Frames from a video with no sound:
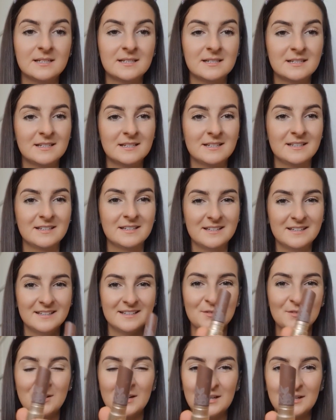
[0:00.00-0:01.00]
It's
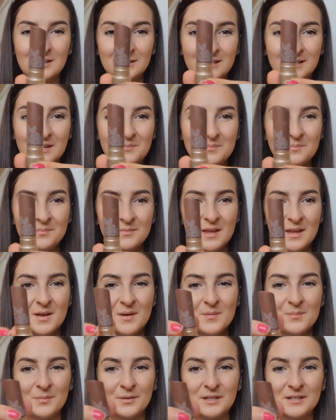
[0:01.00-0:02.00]
quite a cool name.
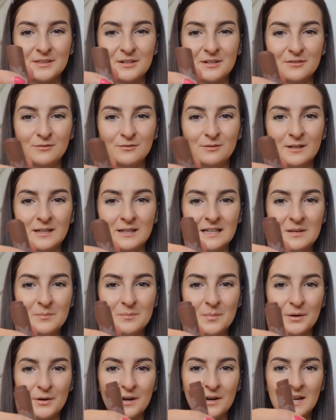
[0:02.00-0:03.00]
But they're really
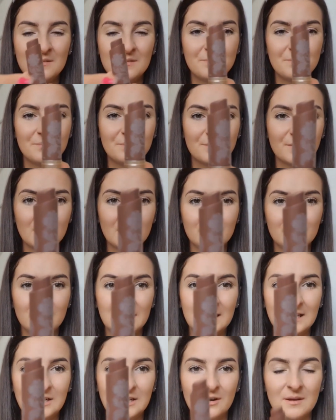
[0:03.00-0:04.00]
buttery,
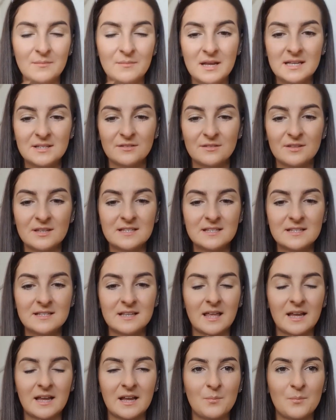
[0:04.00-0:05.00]
really creamy. So this is in
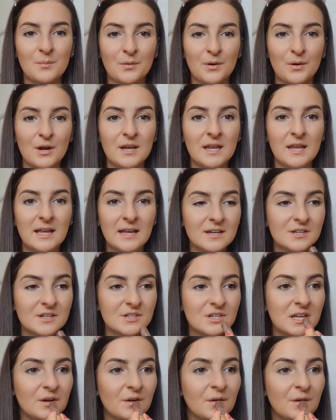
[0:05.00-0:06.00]
like a brownie kind of
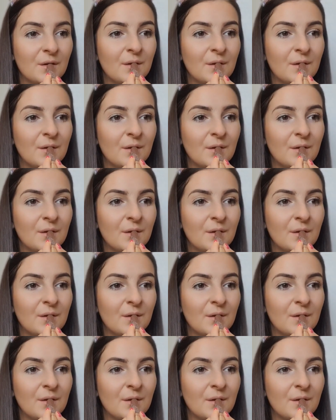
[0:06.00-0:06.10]
shade.